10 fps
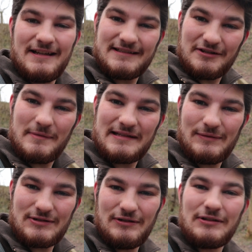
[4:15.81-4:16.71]
It's not going to be too
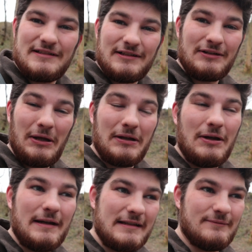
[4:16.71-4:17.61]
much longer till I can go
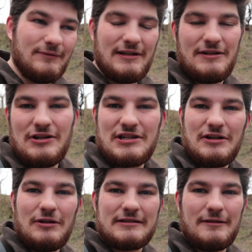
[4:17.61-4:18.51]
and get some really nice
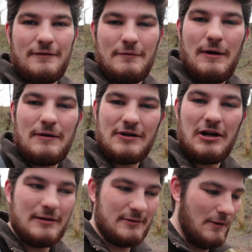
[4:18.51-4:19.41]
shots of the wild
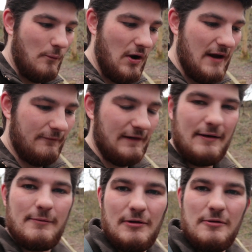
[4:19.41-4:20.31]
garlic with their white
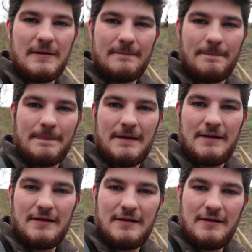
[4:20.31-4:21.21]
flower blooming.
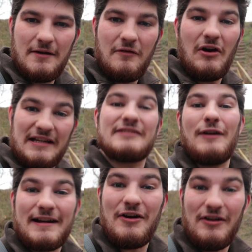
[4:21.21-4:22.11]
Right, let's
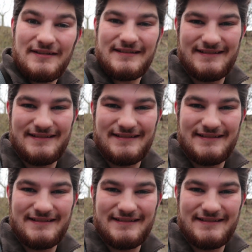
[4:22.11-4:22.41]
crack on.